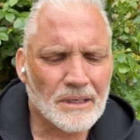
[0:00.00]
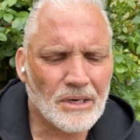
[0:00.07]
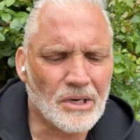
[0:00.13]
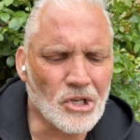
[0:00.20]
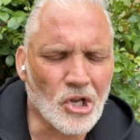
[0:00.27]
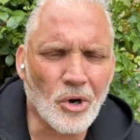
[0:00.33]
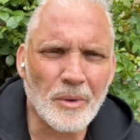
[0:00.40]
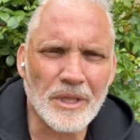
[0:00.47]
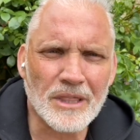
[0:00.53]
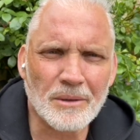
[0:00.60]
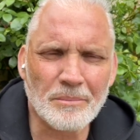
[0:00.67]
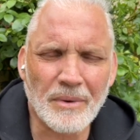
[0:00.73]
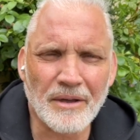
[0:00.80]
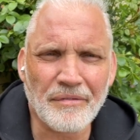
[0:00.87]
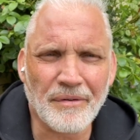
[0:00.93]
knowing
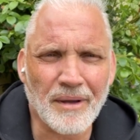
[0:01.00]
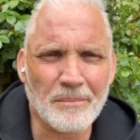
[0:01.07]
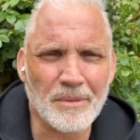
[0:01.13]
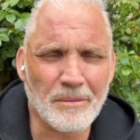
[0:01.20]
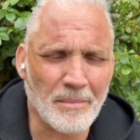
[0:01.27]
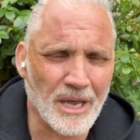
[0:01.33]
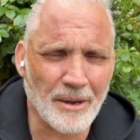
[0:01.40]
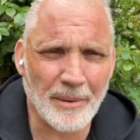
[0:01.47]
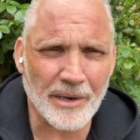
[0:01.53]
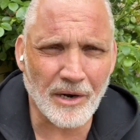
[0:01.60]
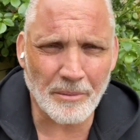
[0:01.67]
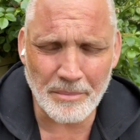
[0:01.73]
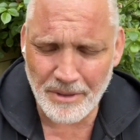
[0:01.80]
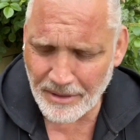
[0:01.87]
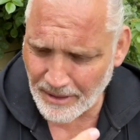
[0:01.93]
that my family may or may
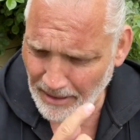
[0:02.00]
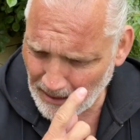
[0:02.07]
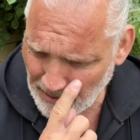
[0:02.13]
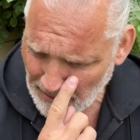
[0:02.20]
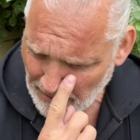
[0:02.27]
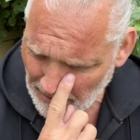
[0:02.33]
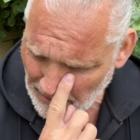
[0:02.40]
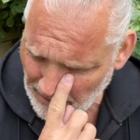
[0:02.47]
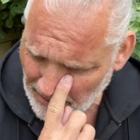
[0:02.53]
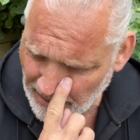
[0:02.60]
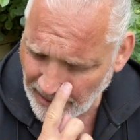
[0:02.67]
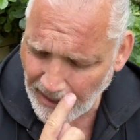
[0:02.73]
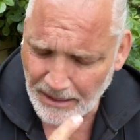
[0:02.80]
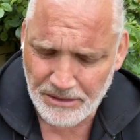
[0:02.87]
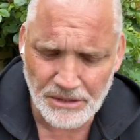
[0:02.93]
not be there, in
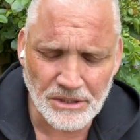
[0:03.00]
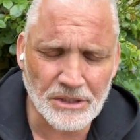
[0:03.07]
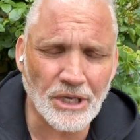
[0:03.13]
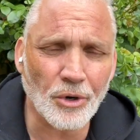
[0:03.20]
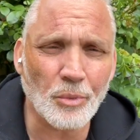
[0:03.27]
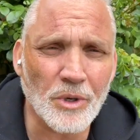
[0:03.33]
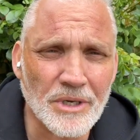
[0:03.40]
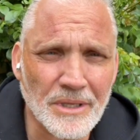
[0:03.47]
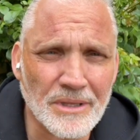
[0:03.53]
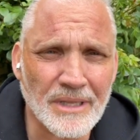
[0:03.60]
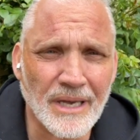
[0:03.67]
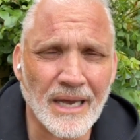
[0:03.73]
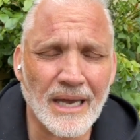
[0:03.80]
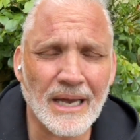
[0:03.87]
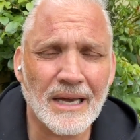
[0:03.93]
case they weren't
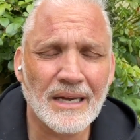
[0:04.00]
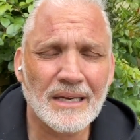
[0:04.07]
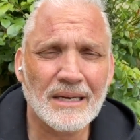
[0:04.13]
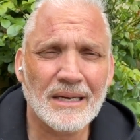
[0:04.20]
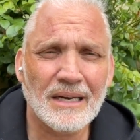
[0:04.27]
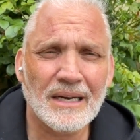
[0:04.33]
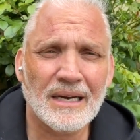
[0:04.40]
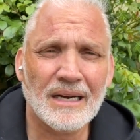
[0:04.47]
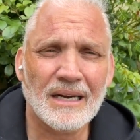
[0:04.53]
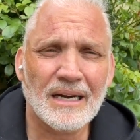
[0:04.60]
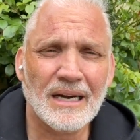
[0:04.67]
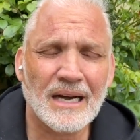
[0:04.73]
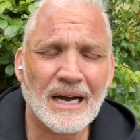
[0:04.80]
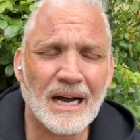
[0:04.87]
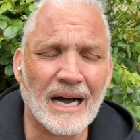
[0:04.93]
there,
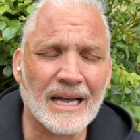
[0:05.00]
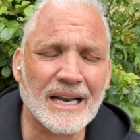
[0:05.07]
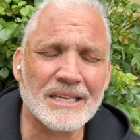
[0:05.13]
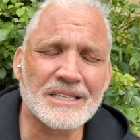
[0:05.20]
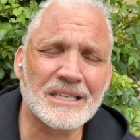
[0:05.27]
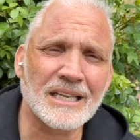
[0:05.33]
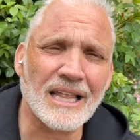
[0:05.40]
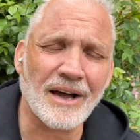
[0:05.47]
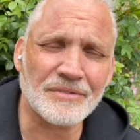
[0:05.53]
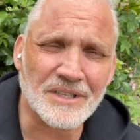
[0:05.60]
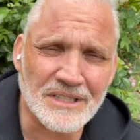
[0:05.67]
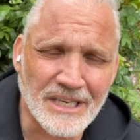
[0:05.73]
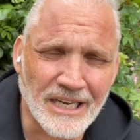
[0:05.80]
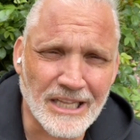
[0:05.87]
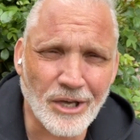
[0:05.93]
and I still have
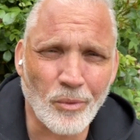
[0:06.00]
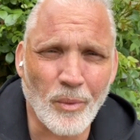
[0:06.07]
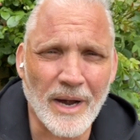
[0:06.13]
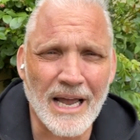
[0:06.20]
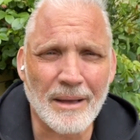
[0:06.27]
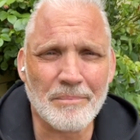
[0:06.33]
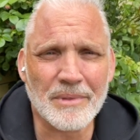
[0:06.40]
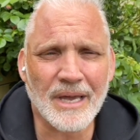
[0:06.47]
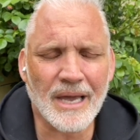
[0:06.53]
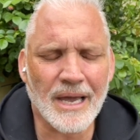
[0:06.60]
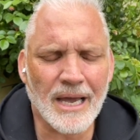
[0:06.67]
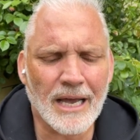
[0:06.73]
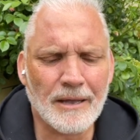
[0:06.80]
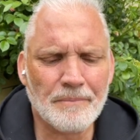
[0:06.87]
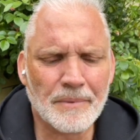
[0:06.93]
to tell them why I'm
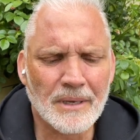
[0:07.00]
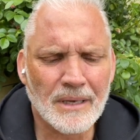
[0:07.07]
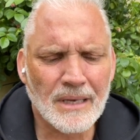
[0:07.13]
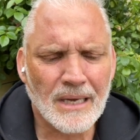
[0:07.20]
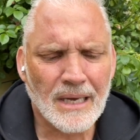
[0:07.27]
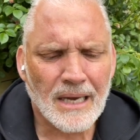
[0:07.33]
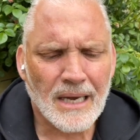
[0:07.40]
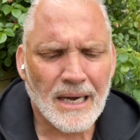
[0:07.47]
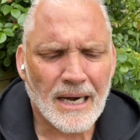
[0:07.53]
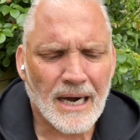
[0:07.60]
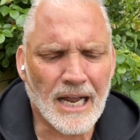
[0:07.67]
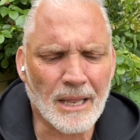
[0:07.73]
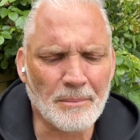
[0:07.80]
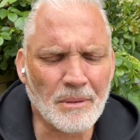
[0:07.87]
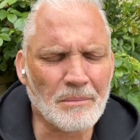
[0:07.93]
there.
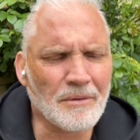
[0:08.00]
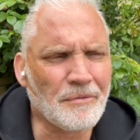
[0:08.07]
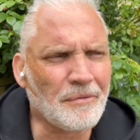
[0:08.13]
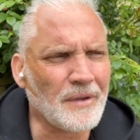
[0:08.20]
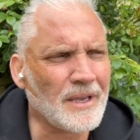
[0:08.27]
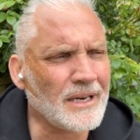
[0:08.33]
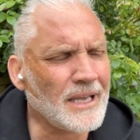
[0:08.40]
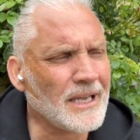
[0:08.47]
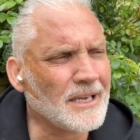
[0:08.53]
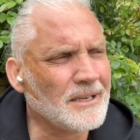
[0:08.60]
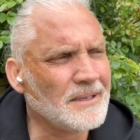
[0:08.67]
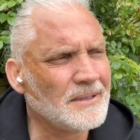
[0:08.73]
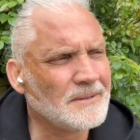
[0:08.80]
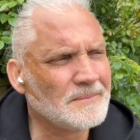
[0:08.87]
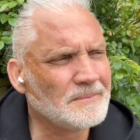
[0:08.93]
I remember feeling
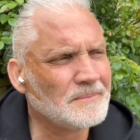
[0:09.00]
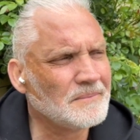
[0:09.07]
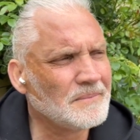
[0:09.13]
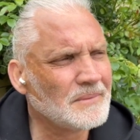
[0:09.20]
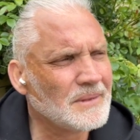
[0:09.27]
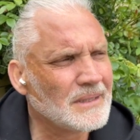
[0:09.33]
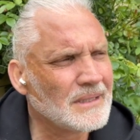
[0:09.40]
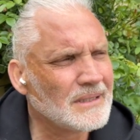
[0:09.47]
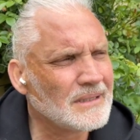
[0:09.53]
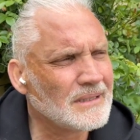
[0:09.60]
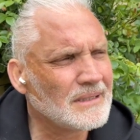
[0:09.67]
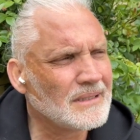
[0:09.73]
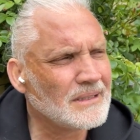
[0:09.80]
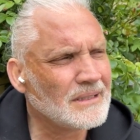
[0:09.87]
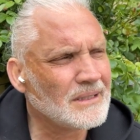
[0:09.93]

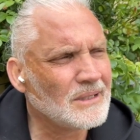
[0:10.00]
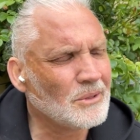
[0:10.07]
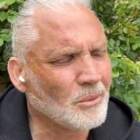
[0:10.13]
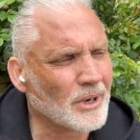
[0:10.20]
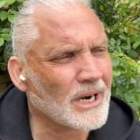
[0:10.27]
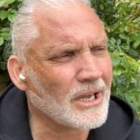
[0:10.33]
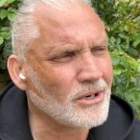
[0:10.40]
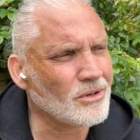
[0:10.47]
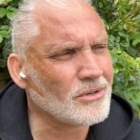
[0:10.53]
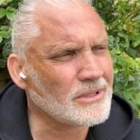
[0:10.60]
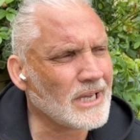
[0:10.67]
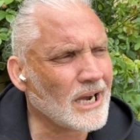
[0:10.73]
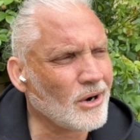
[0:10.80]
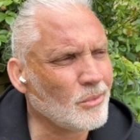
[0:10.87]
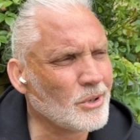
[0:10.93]
what I know
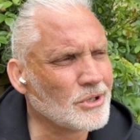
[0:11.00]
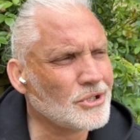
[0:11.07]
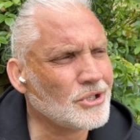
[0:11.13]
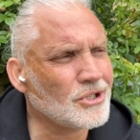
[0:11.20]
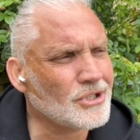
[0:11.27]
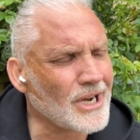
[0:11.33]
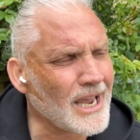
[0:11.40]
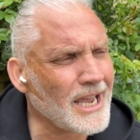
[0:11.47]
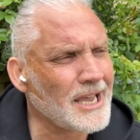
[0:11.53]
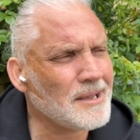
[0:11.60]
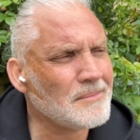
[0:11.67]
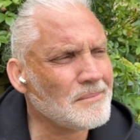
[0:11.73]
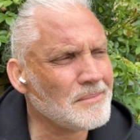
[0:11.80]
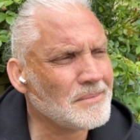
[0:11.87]
now was shame,